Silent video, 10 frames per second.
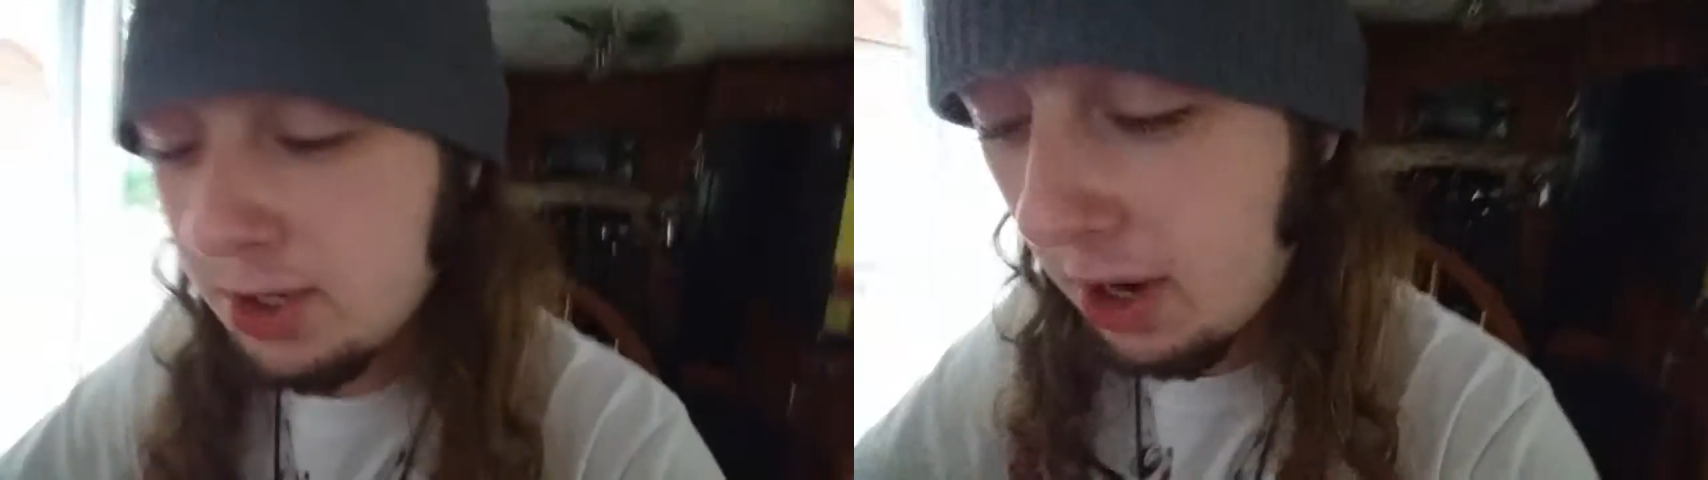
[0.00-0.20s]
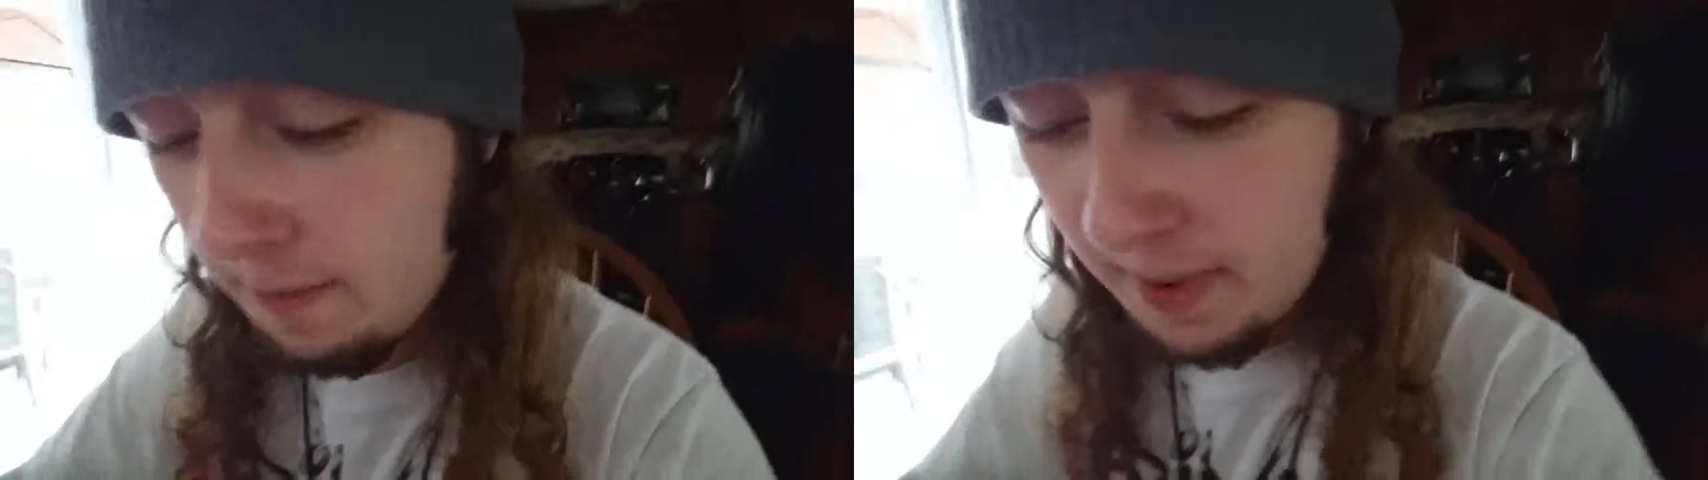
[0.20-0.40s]

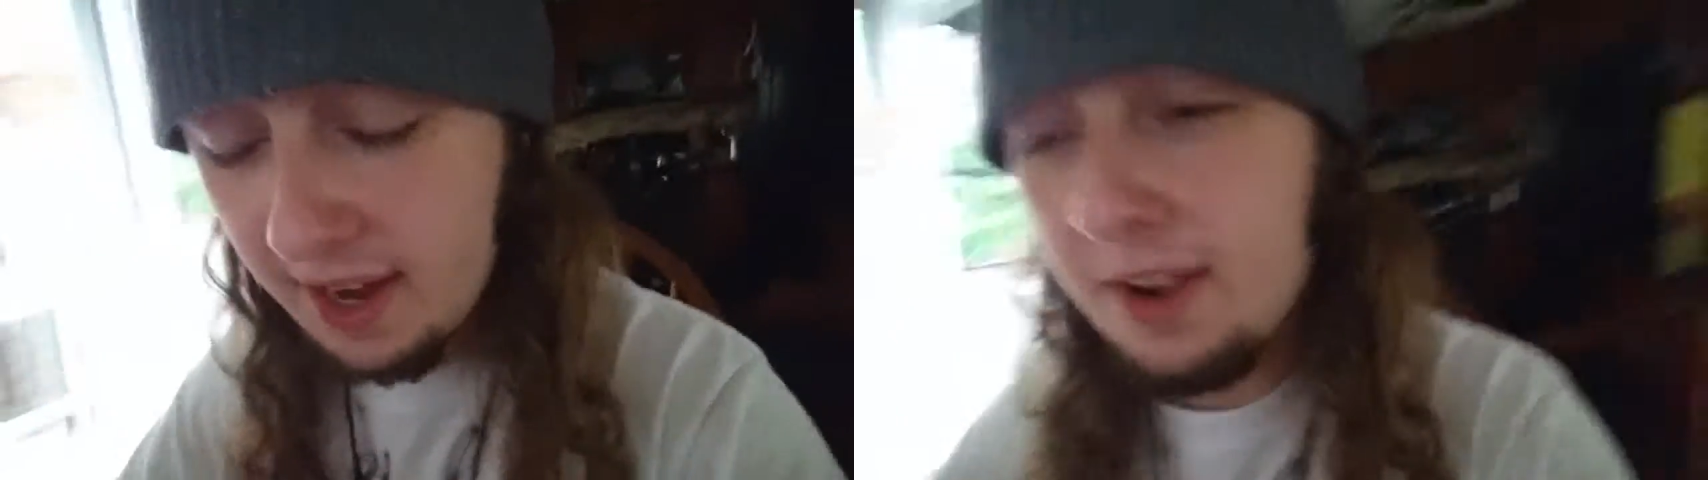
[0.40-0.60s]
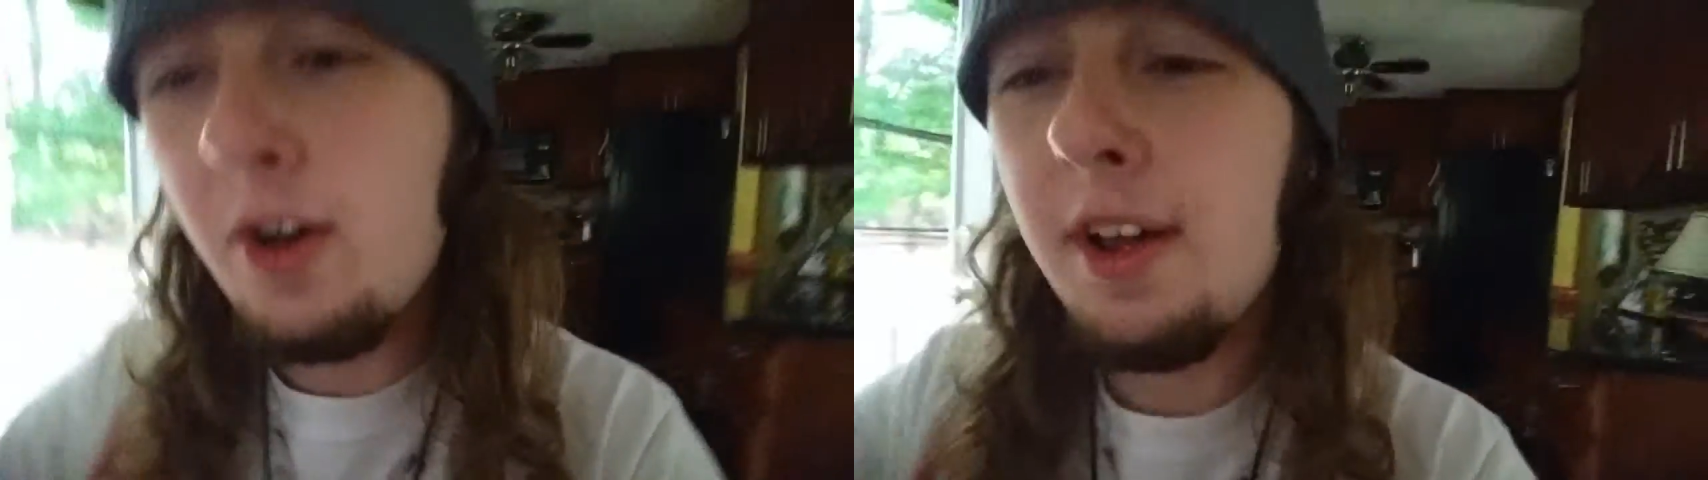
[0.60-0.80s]

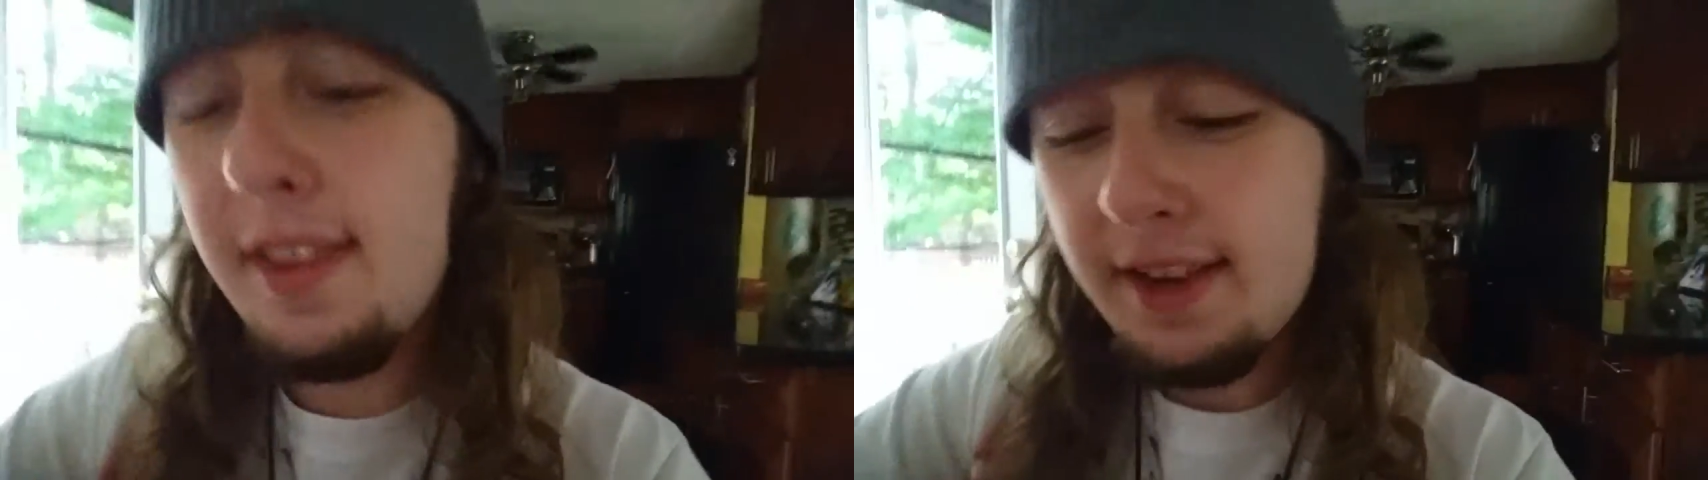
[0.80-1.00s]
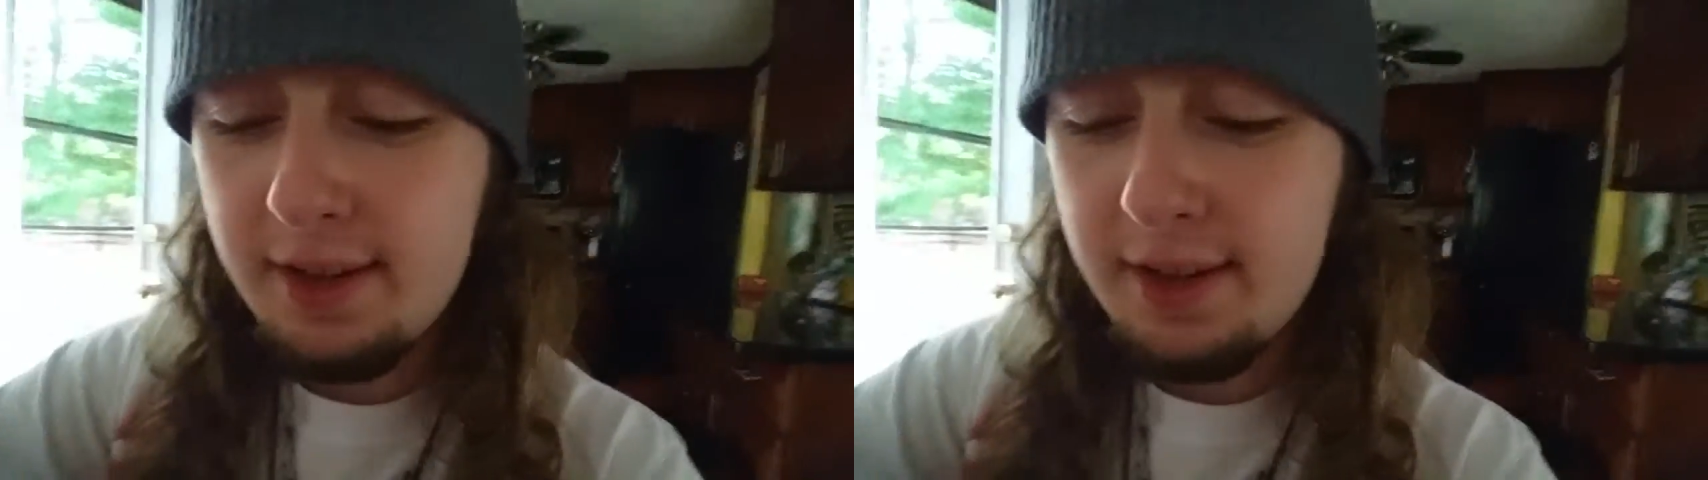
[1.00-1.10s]
shopping on the